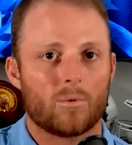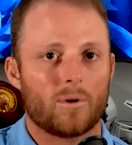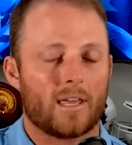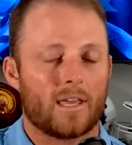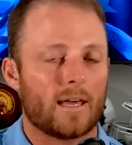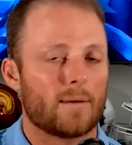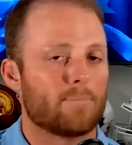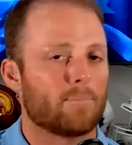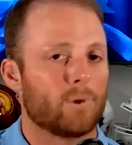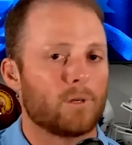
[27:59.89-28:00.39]
We
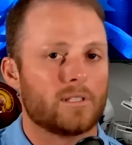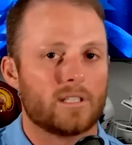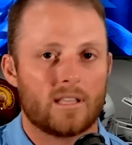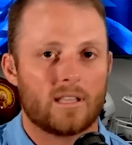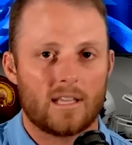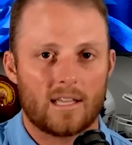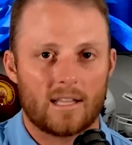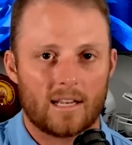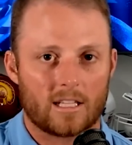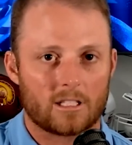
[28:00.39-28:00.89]
can't point to
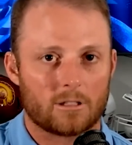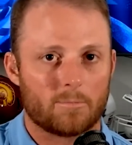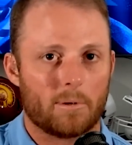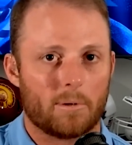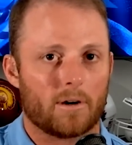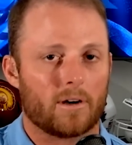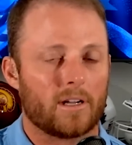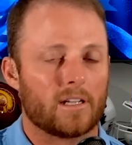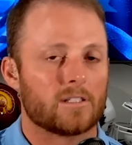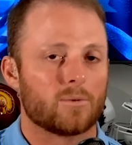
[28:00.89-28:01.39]
the
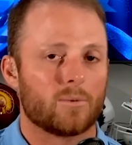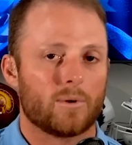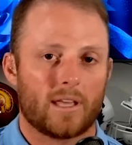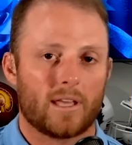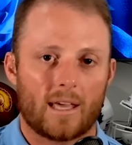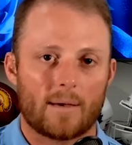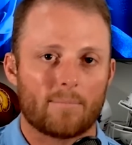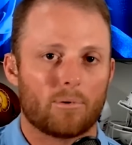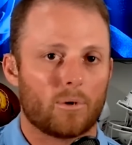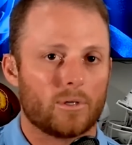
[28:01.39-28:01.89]
inexperience. We
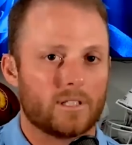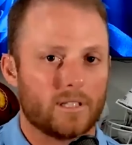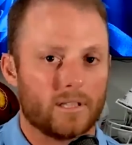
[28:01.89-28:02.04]
can't point